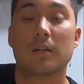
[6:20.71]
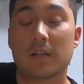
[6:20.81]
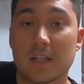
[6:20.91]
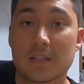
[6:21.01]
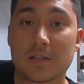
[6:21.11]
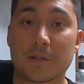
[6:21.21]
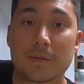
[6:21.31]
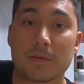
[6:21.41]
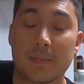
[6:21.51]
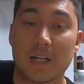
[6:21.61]
Alright, so
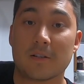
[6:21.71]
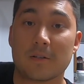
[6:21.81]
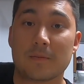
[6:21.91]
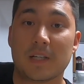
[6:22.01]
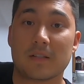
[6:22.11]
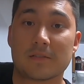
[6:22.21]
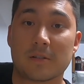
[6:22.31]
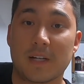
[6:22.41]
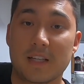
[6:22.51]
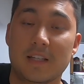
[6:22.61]
we're back home now
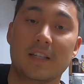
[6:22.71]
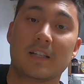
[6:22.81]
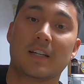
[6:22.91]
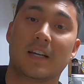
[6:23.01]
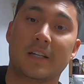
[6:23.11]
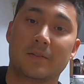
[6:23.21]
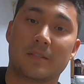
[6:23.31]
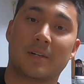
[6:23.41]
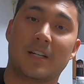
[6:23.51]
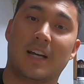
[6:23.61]
from Ikea and it was
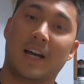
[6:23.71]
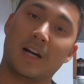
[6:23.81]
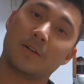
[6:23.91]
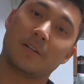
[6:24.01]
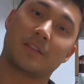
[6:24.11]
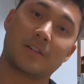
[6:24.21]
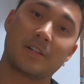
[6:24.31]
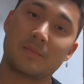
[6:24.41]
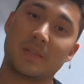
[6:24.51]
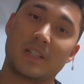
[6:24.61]
about an hour
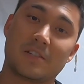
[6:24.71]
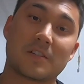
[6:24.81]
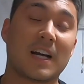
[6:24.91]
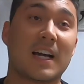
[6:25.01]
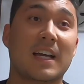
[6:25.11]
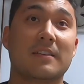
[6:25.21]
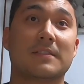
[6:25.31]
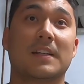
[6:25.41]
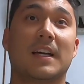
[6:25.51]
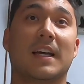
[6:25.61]
30 minute drive
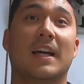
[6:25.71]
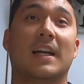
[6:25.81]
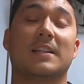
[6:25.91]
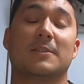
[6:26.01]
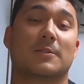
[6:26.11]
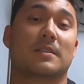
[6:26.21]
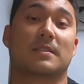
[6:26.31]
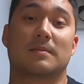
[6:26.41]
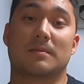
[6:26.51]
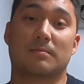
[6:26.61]
and this
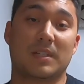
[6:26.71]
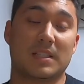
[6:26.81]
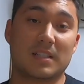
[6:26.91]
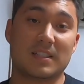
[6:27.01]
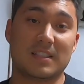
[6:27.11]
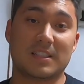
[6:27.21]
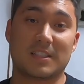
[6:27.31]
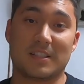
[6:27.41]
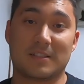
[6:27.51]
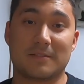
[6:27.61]
was basically
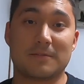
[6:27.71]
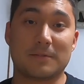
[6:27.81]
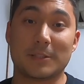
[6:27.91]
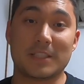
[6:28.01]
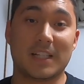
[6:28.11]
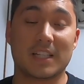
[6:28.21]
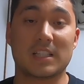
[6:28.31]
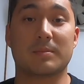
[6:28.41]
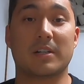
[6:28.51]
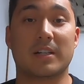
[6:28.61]
just a full day
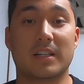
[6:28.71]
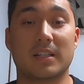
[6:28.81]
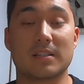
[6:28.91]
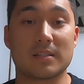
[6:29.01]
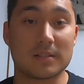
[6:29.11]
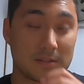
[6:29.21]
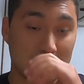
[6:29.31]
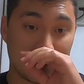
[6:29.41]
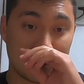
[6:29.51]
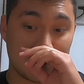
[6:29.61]
experience.
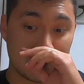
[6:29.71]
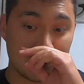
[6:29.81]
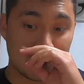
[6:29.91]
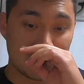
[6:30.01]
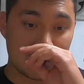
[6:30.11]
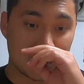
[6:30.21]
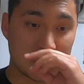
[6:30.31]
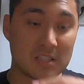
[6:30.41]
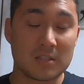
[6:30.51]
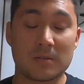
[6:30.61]
So
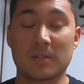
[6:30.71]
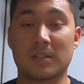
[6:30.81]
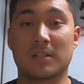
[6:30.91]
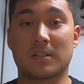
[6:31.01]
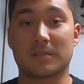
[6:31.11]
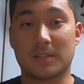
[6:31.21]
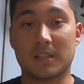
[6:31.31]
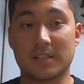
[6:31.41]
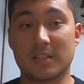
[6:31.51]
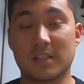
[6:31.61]
just so we're
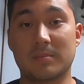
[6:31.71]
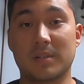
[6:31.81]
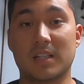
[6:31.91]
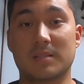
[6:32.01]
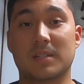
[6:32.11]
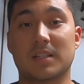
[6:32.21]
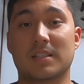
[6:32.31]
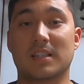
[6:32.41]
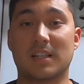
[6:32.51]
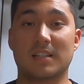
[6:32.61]
on the same page because
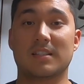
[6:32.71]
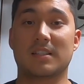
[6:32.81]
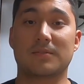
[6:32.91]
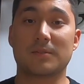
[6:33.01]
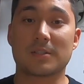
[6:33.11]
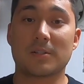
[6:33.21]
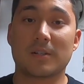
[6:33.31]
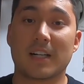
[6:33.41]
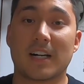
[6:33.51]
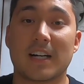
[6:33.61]
a lot of stuff was
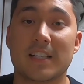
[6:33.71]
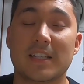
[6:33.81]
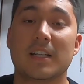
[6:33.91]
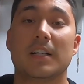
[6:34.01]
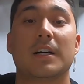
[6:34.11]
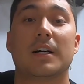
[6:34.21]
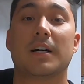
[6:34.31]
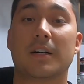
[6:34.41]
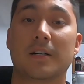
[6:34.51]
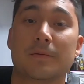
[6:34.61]
going on,
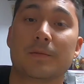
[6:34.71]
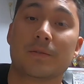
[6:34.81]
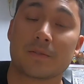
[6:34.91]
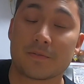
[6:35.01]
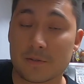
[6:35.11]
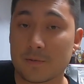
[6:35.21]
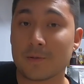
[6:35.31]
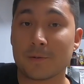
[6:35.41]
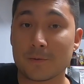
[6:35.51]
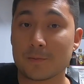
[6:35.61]
um, we went from
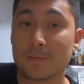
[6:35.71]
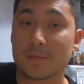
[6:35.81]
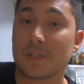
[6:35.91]
home